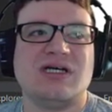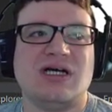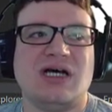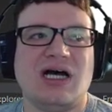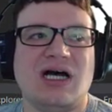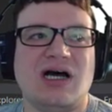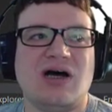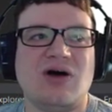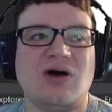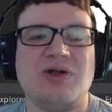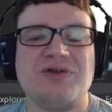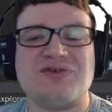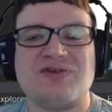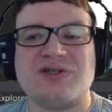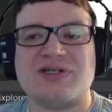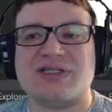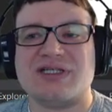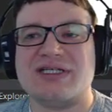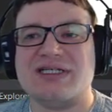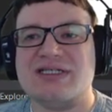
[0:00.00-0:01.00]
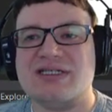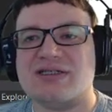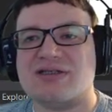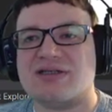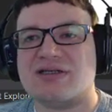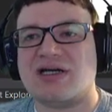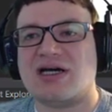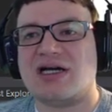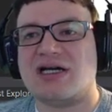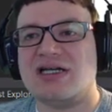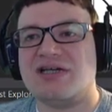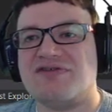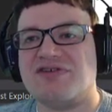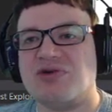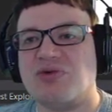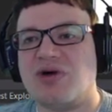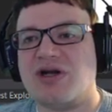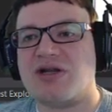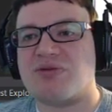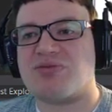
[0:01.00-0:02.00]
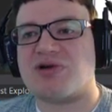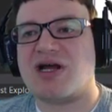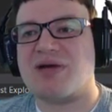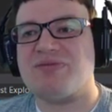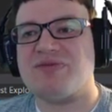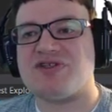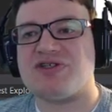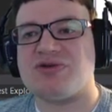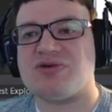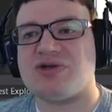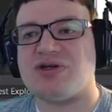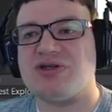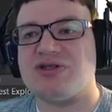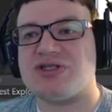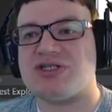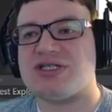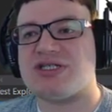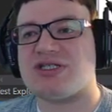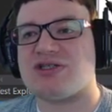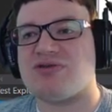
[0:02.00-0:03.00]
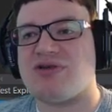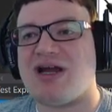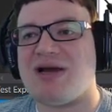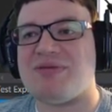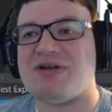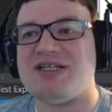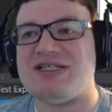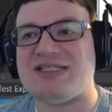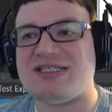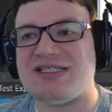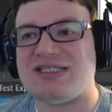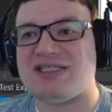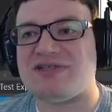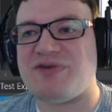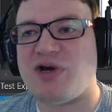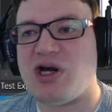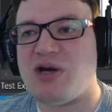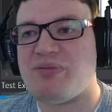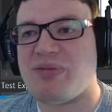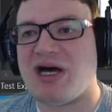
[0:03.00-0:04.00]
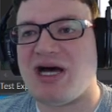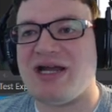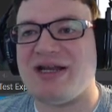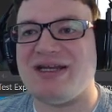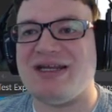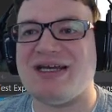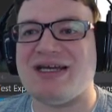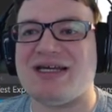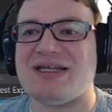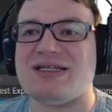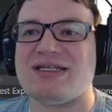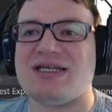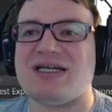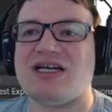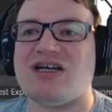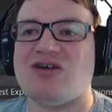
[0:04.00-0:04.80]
Alternately, if you wanted problems, you could just grab an instance of our bot and